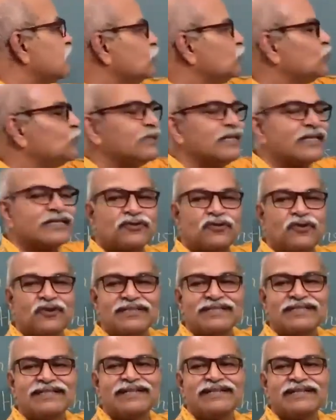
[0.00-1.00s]
known as
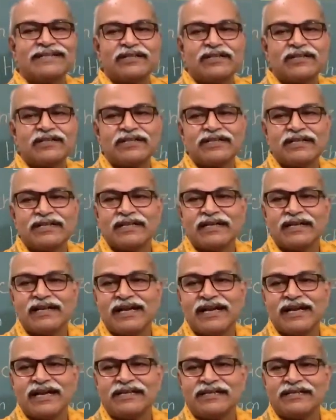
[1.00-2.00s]
oscillators,
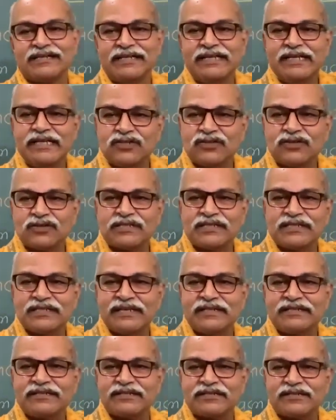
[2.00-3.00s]
and each
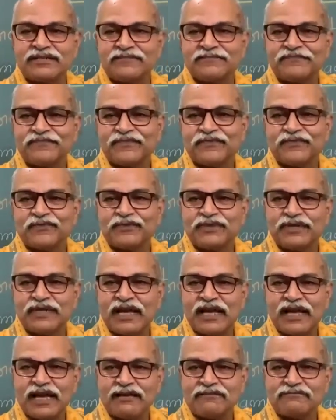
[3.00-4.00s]
oscillator will
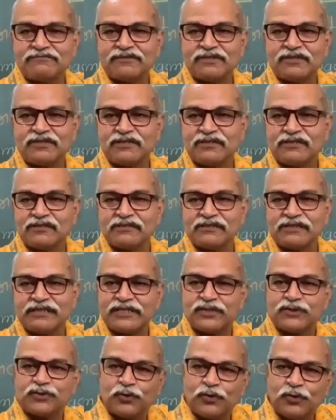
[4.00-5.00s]
have
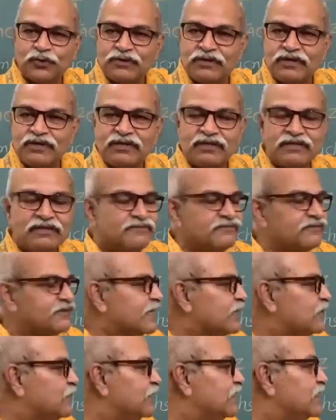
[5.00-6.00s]
its own
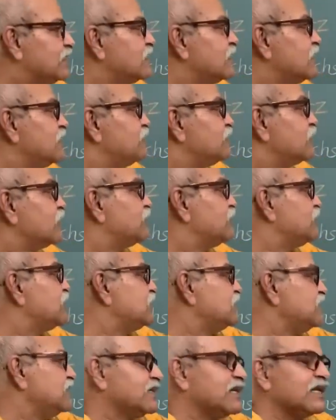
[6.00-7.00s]
frequency with
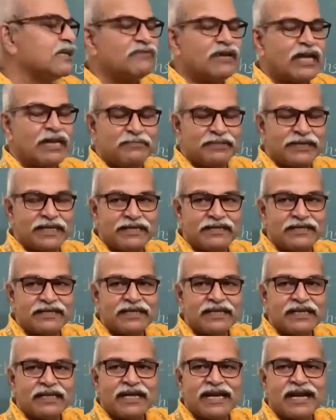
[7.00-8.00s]
which it can
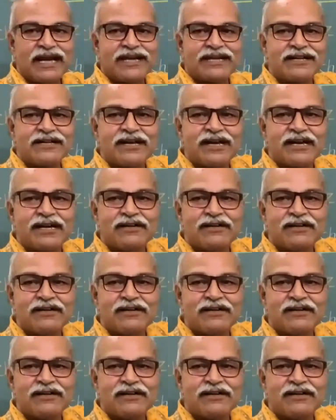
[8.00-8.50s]
vibrate, and